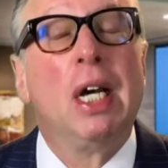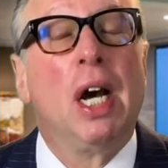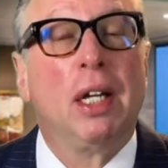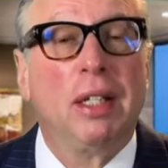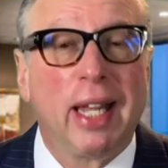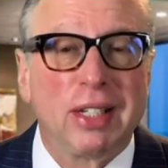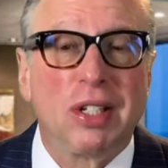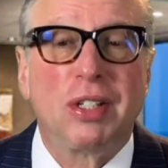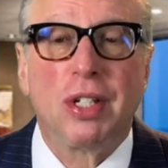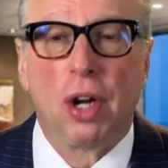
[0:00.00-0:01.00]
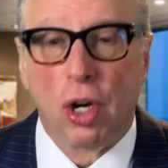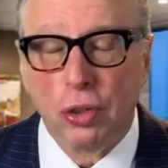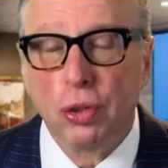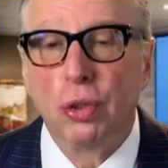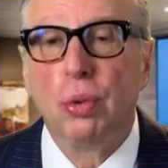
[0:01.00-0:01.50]
unless it's an
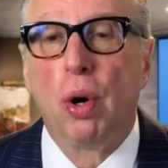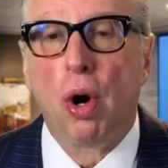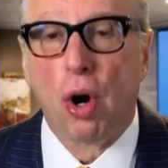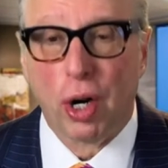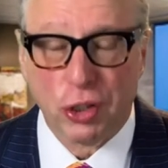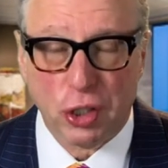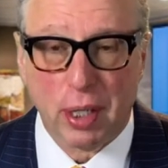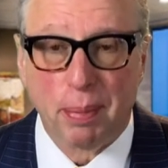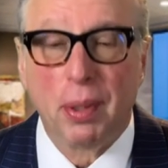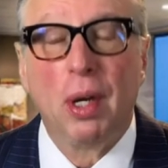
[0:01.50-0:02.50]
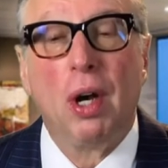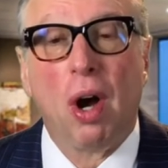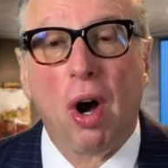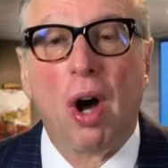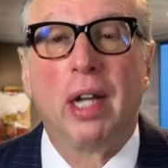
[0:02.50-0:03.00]
undue hardship
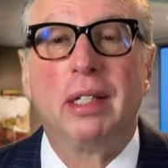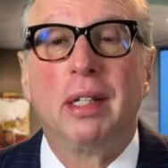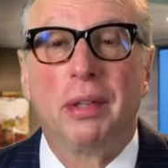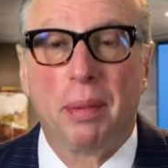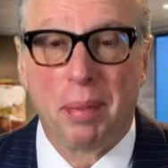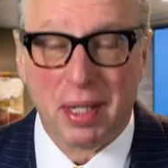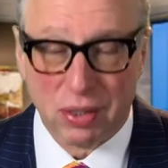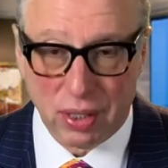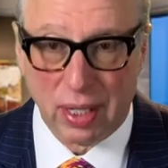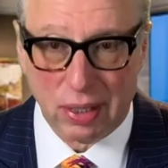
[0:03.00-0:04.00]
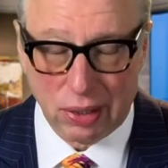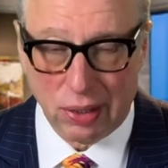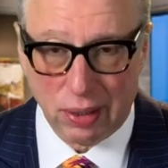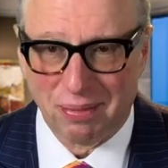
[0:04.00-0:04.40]
on the business.